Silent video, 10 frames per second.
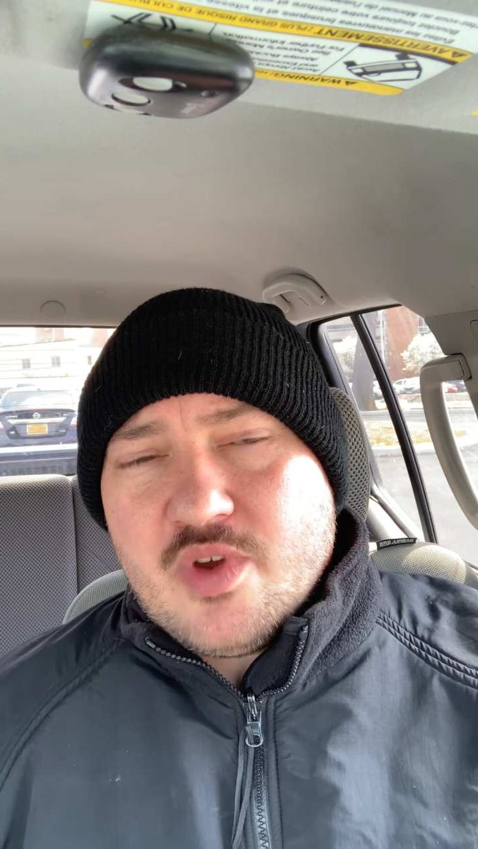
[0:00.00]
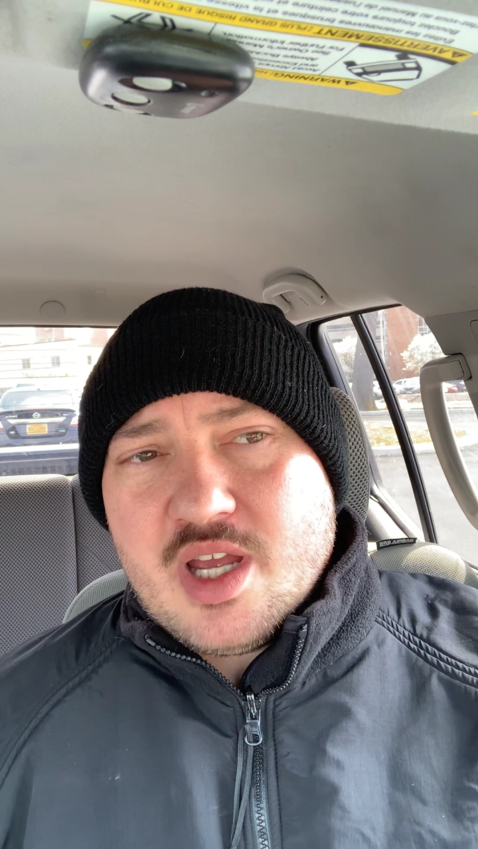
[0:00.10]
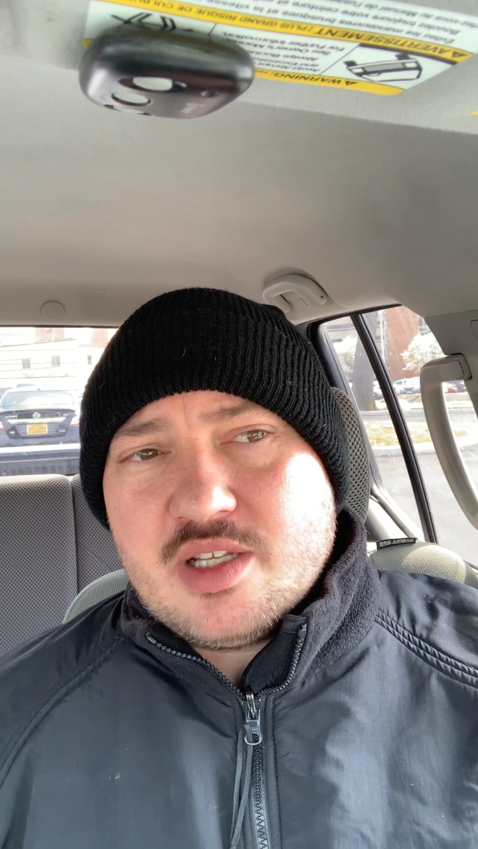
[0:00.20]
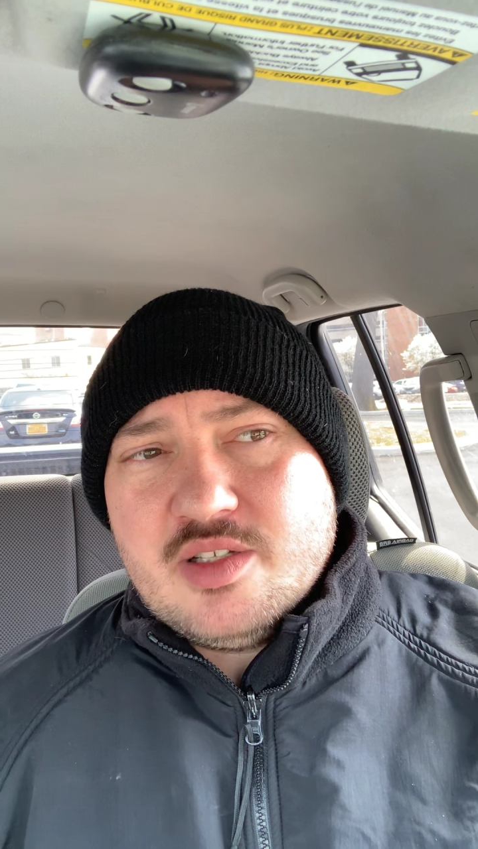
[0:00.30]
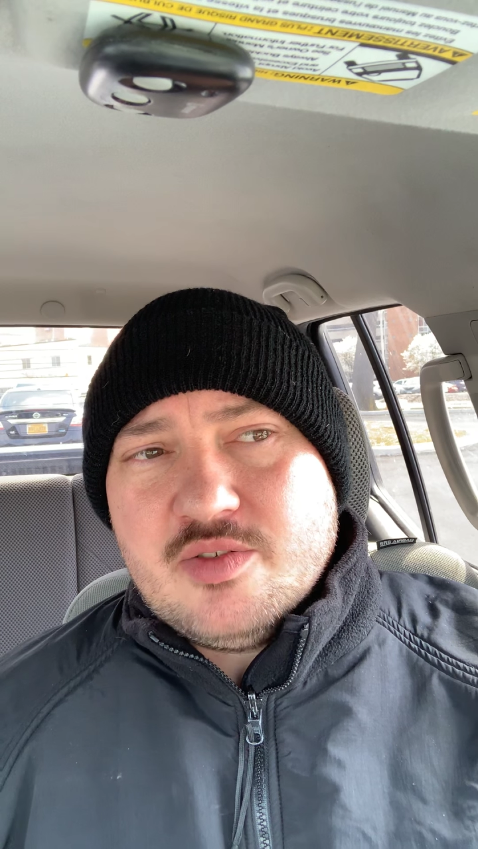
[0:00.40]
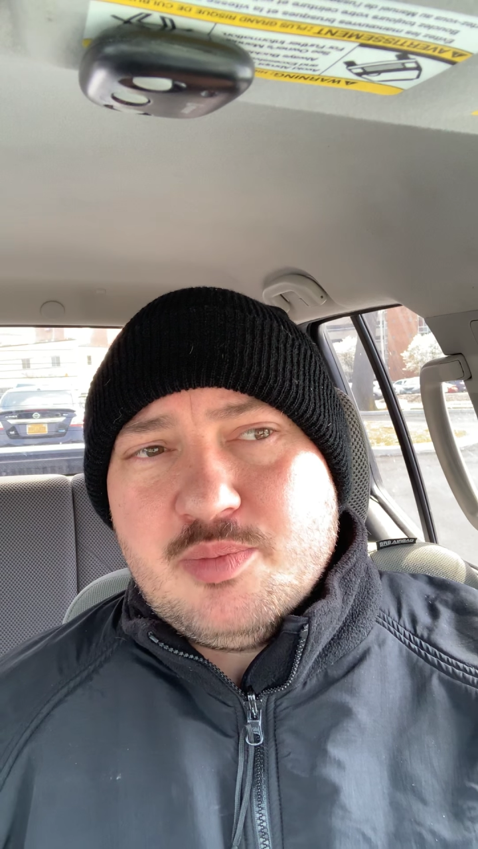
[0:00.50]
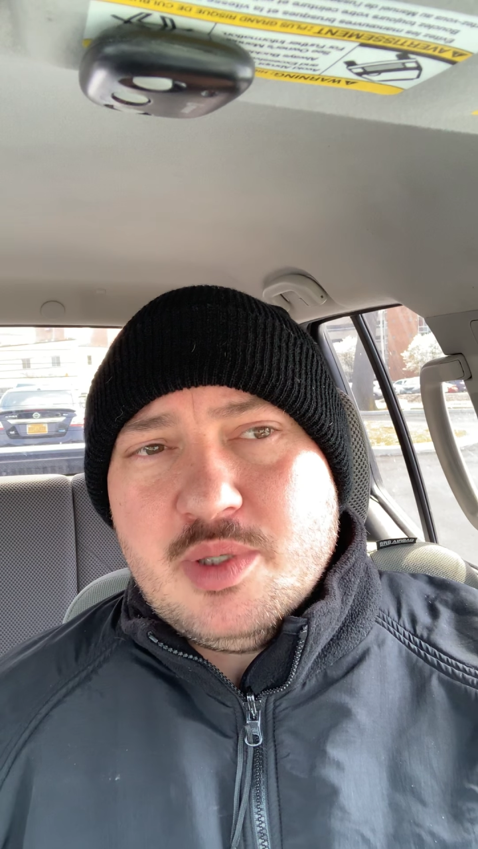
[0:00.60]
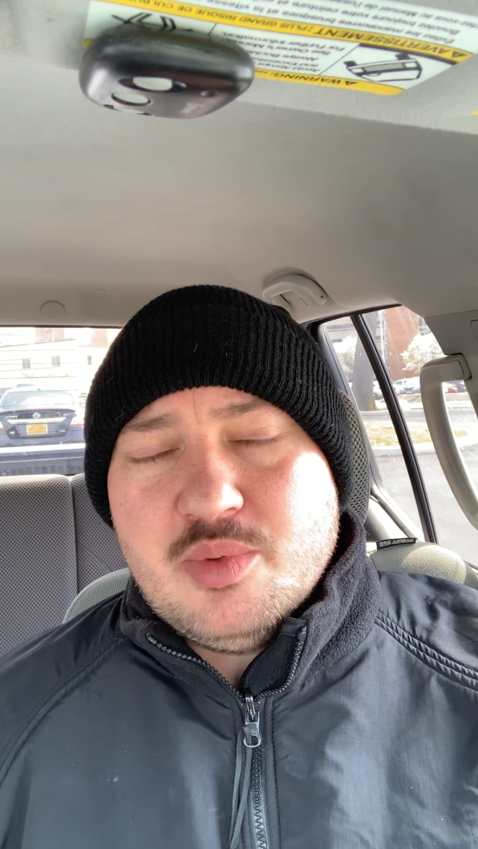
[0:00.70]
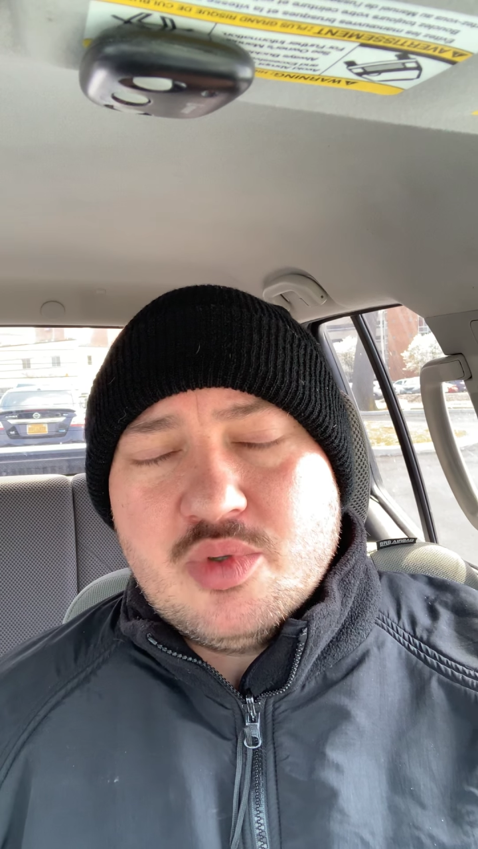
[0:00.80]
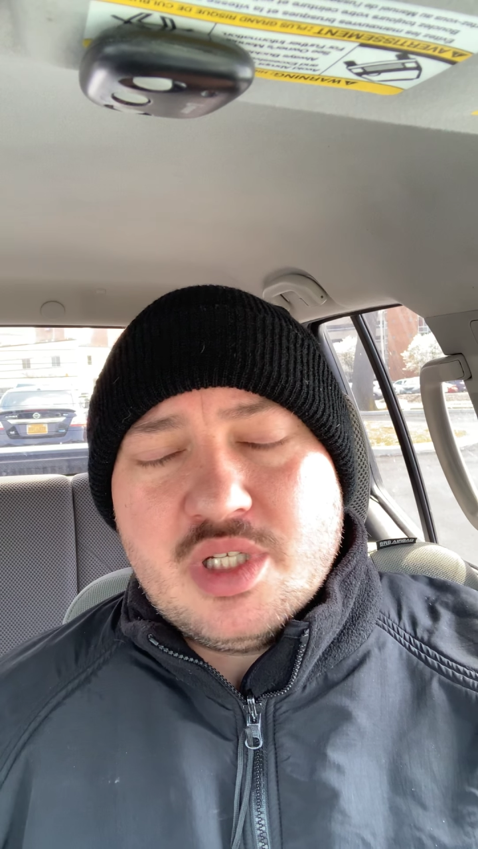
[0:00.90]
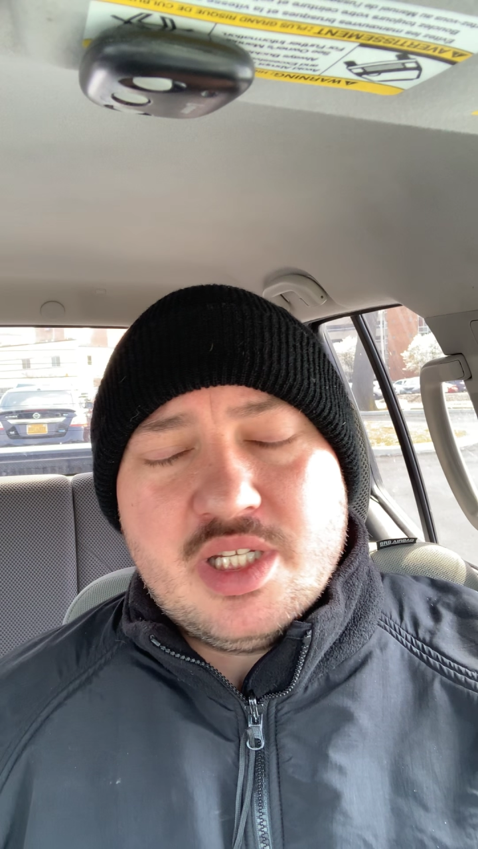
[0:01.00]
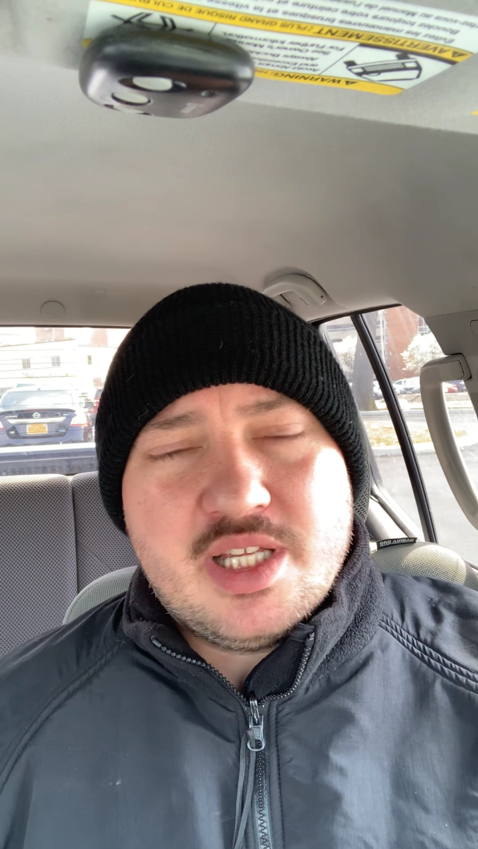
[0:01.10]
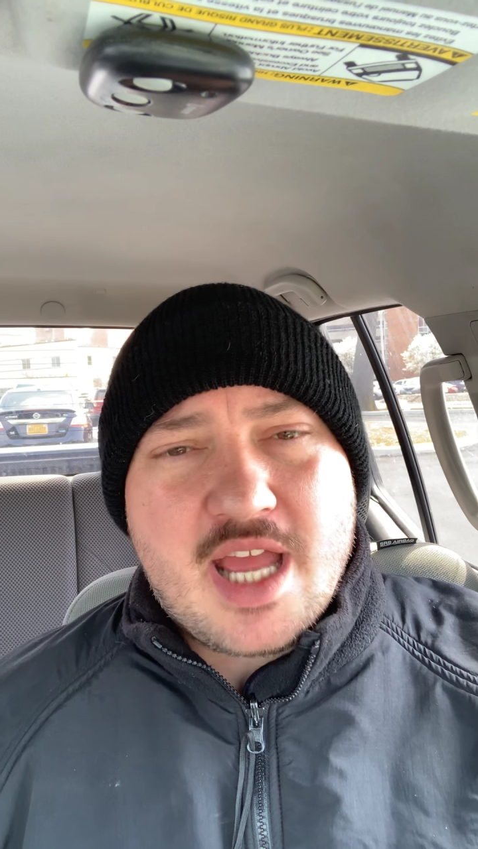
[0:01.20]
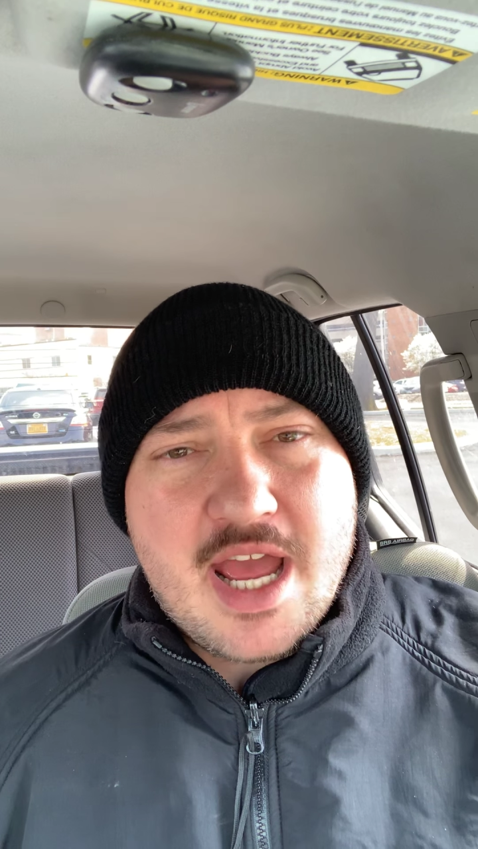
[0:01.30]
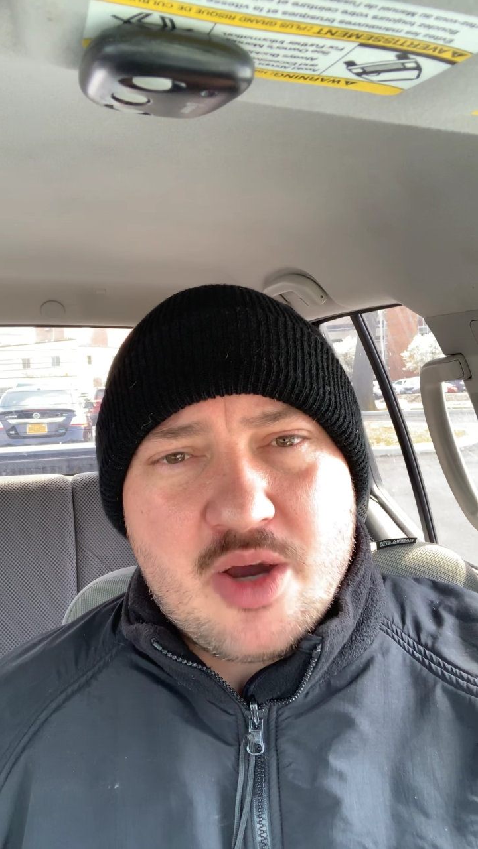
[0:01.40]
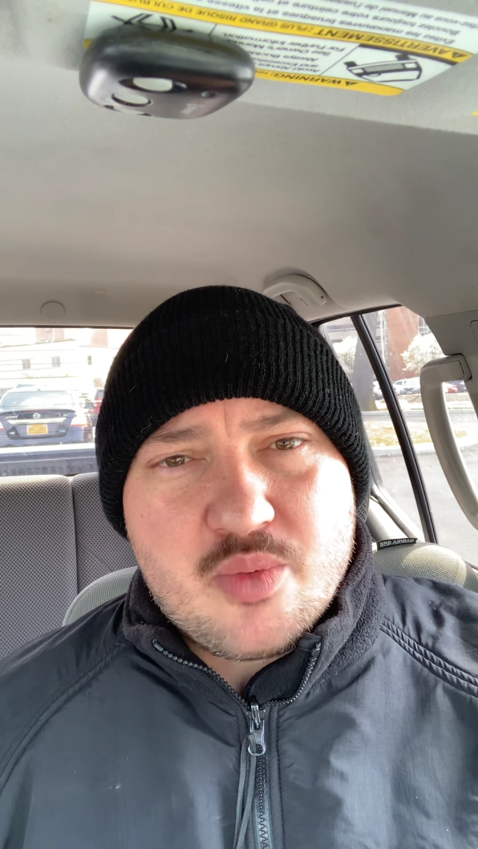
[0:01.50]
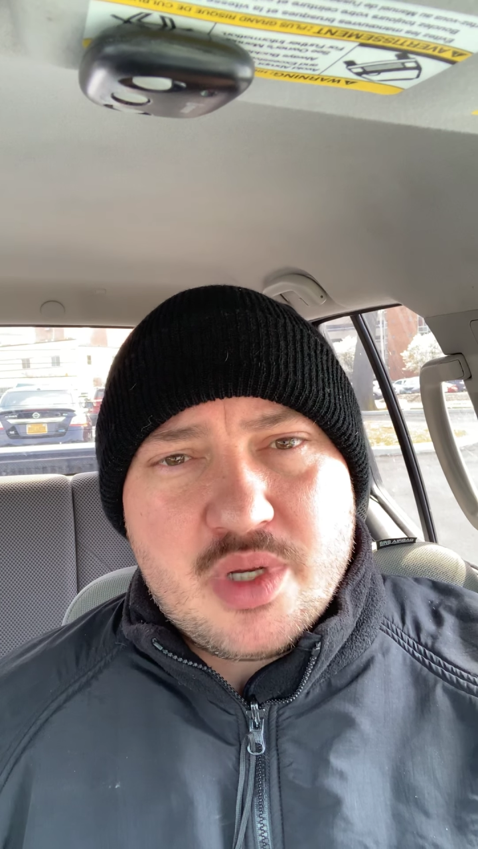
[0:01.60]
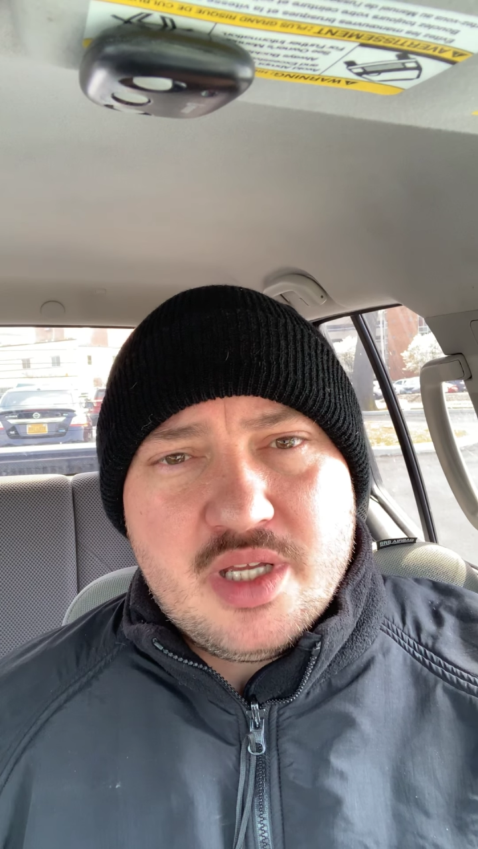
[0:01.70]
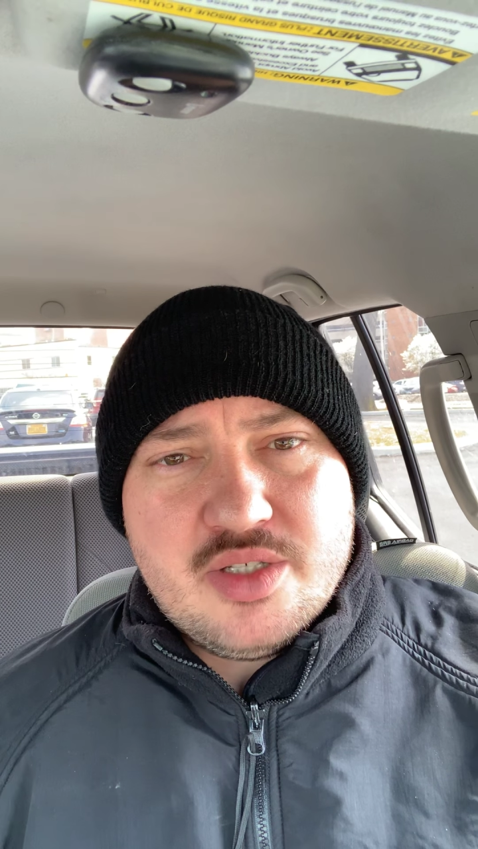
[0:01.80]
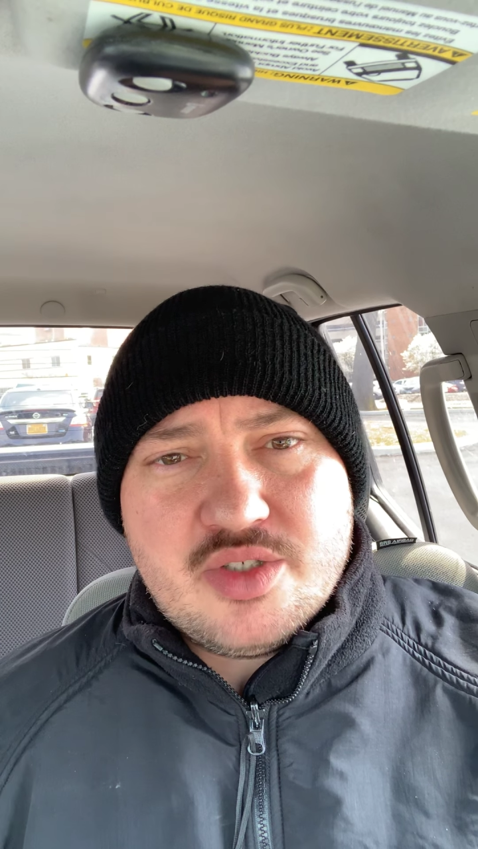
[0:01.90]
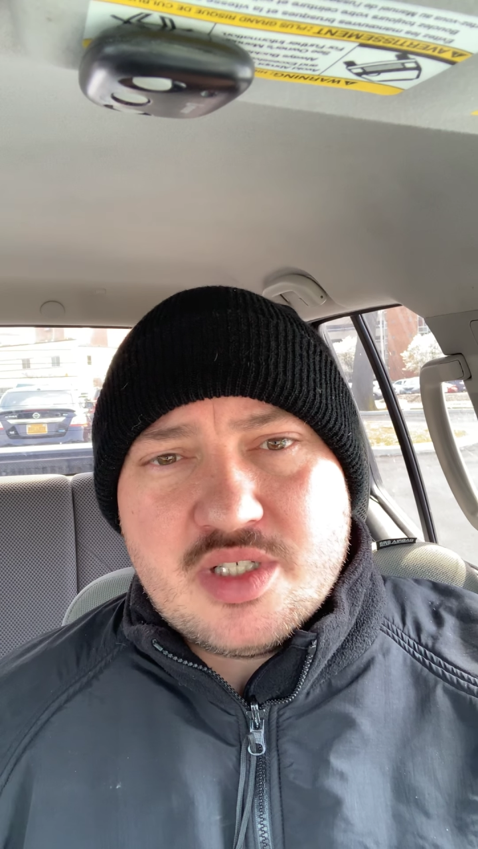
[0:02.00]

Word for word: fact of people getting outraged,